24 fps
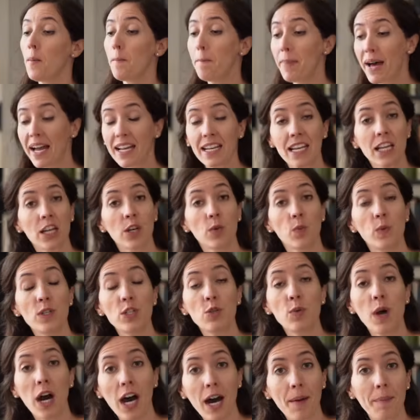But when
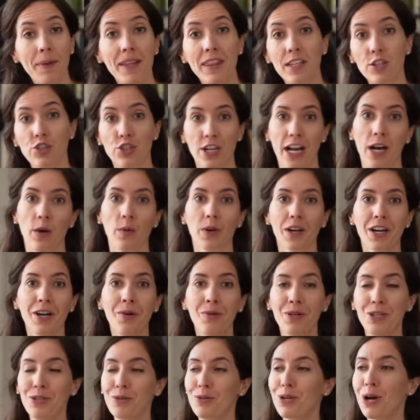you hop in the shower,
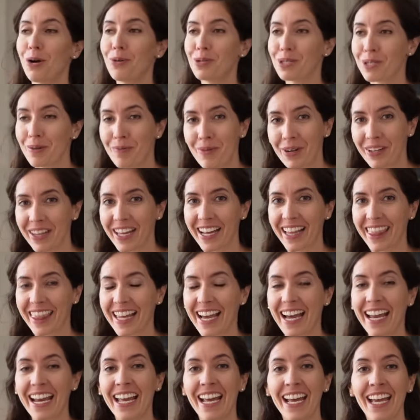when you go somewhere like
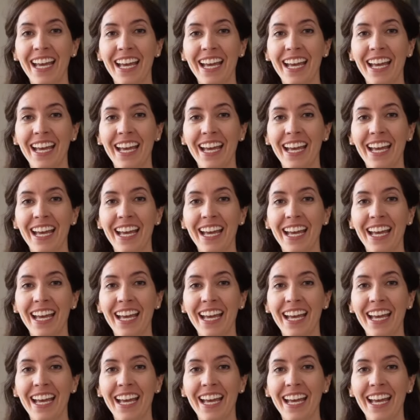that,